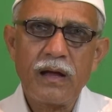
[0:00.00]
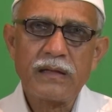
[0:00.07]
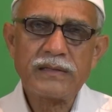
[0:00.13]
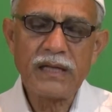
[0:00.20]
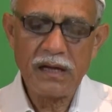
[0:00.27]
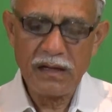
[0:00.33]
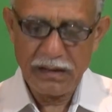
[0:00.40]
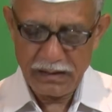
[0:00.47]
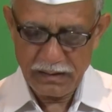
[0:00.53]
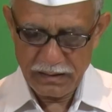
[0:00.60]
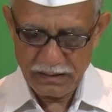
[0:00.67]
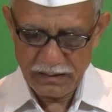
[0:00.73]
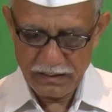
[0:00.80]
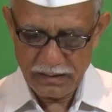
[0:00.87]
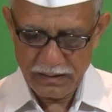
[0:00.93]
The
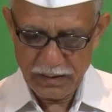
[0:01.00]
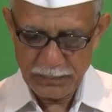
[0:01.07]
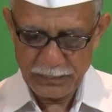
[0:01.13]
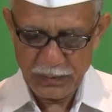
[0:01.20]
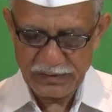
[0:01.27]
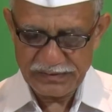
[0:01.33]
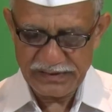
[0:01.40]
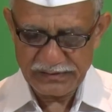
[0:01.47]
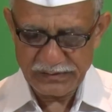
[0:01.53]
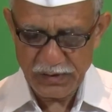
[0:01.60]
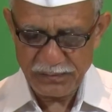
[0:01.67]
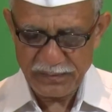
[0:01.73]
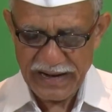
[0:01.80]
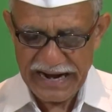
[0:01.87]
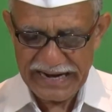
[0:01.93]
process of
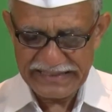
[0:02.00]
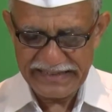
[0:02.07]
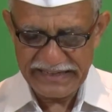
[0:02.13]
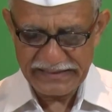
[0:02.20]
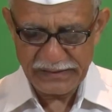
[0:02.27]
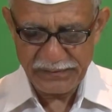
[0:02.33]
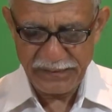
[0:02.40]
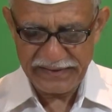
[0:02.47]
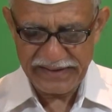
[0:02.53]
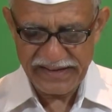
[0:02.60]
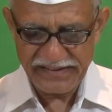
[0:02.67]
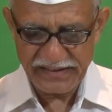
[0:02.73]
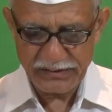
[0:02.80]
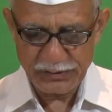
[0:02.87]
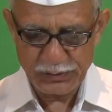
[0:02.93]

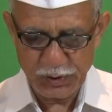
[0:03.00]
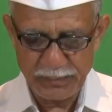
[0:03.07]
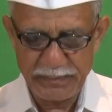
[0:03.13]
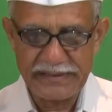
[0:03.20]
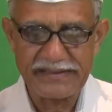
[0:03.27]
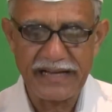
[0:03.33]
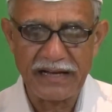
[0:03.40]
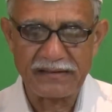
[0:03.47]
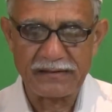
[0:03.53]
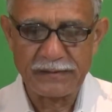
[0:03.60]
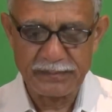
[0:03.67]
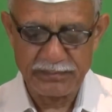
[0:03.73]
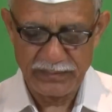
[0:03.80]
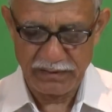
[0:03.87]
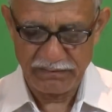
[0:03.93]
identification should be done
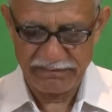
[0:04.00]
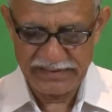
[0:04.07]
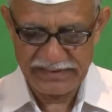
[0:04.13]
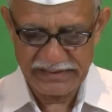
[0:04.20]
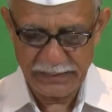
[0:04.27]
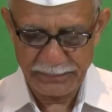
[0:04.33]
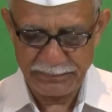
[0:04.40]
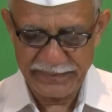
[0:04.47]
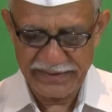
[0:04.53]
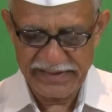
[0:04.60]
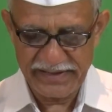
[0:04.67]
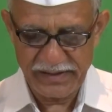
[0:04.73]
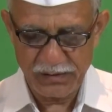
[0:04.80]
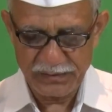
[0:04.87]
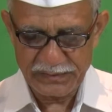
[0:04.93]
within a
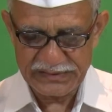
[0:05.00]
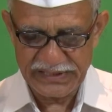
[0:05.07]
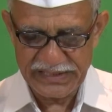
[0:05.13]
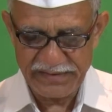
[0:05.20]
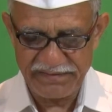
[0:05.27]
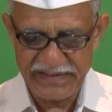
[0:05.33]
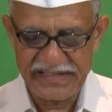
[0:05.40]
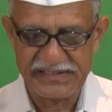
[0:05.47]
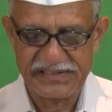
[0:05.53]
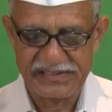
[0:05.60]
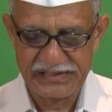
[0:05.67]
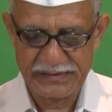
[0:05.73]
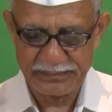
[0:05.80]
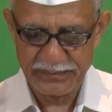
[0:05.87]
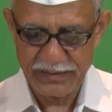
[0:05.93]
period of three weeks